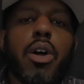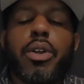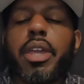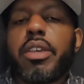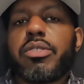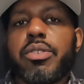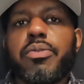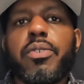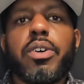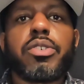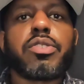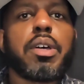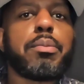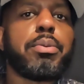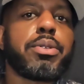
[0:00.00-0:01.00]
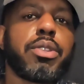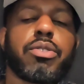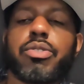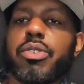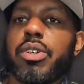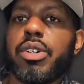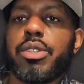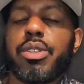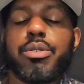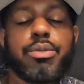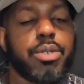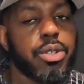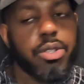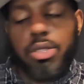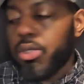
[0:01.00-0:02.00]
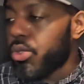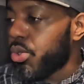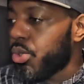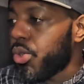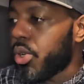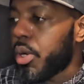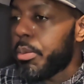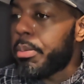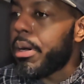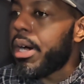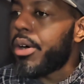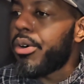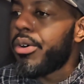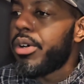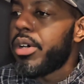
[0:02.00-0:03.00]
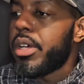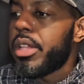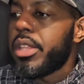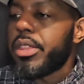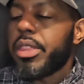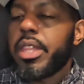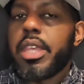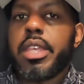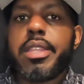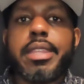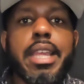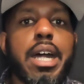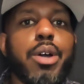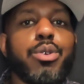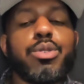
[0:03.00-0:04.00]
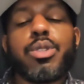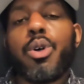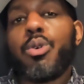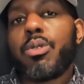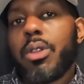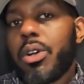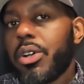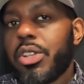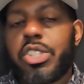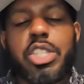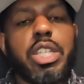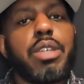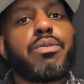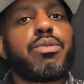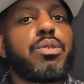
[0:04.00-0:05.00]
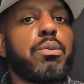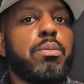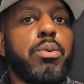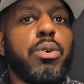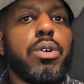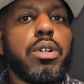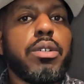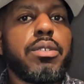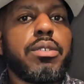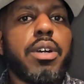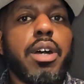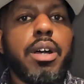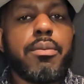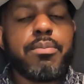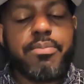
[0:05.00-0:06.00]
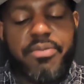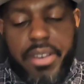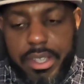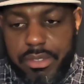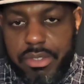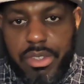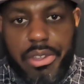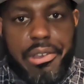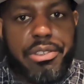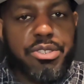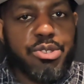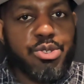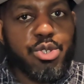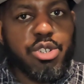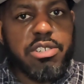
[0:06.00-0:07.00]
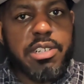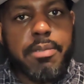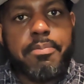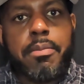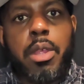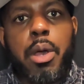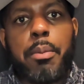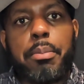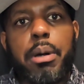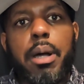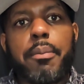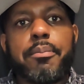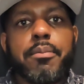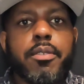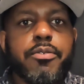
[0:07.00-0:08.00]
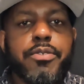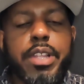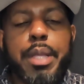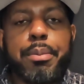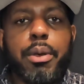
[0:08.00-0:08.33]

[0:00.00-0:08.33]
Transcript: Okay, so first up on this card, we're going to talk about the now no longer chief support, thanks to Derek Chisora, but Filip